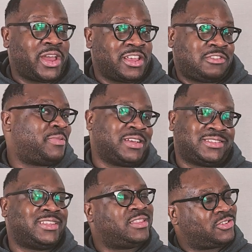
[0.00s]
aspects
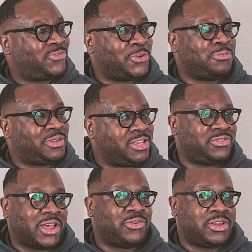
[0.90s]
that this film
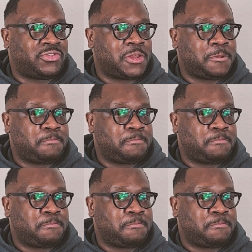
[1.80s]
leaves out of it.